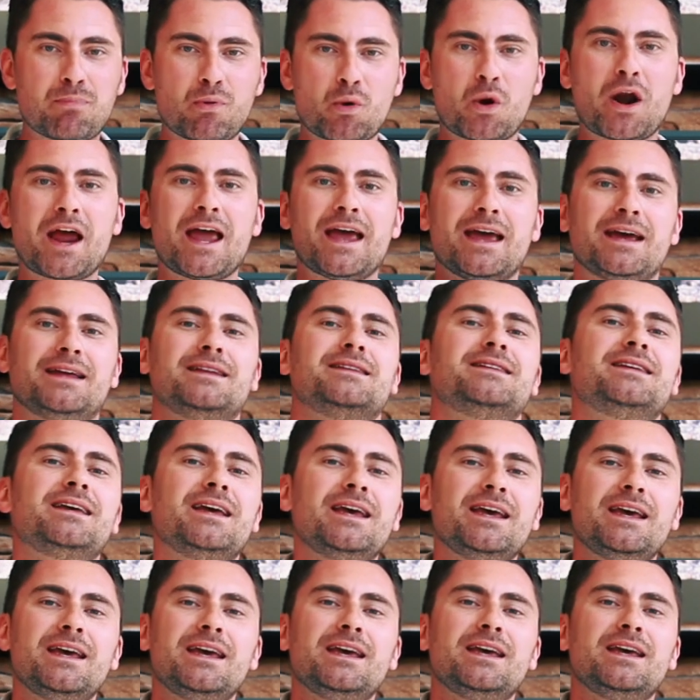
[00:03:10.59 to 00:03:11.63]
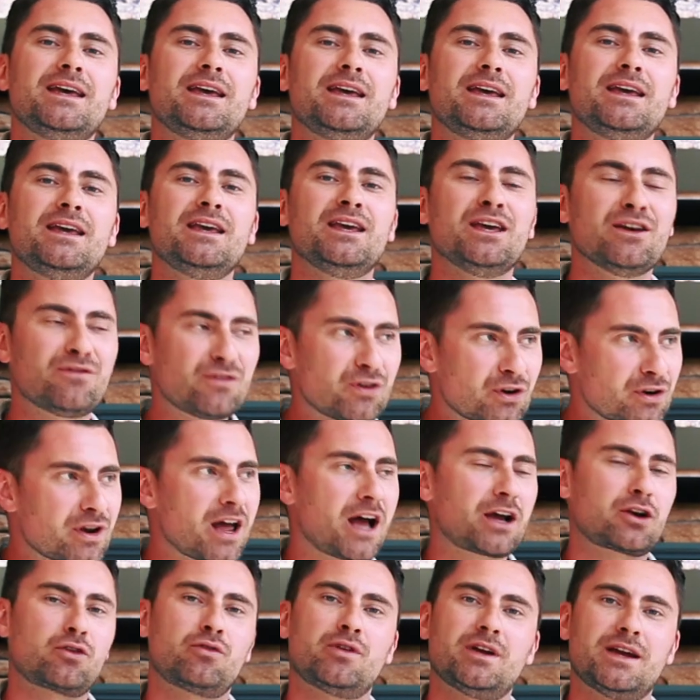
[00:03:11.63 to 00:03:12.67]
brand if you're
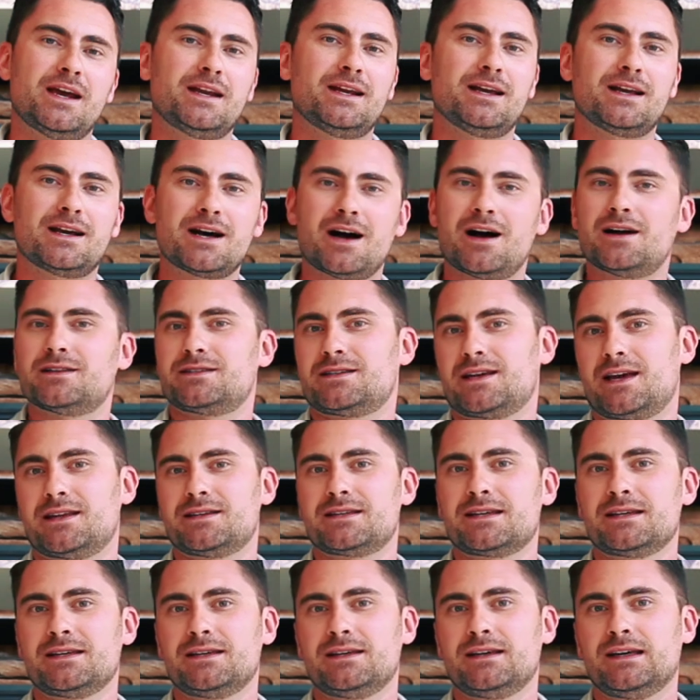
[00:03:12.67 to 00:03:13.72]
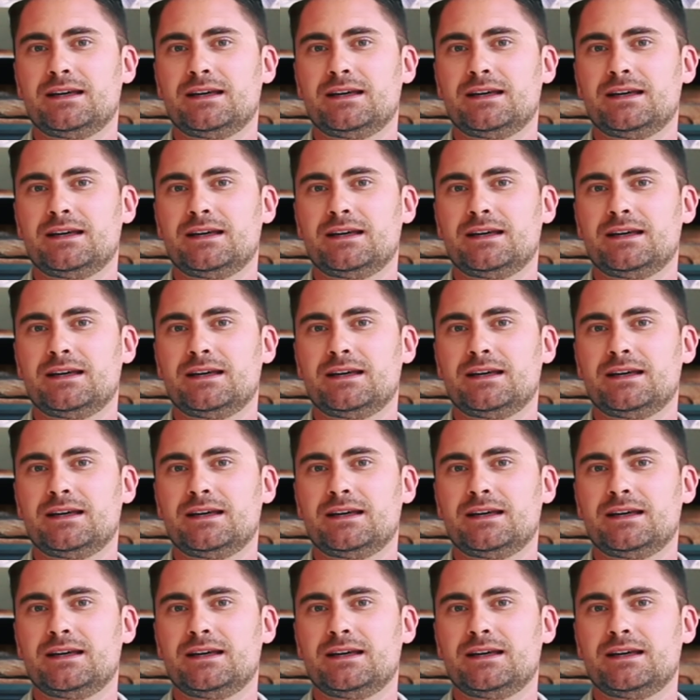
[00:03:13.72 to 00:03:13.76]
not creating content.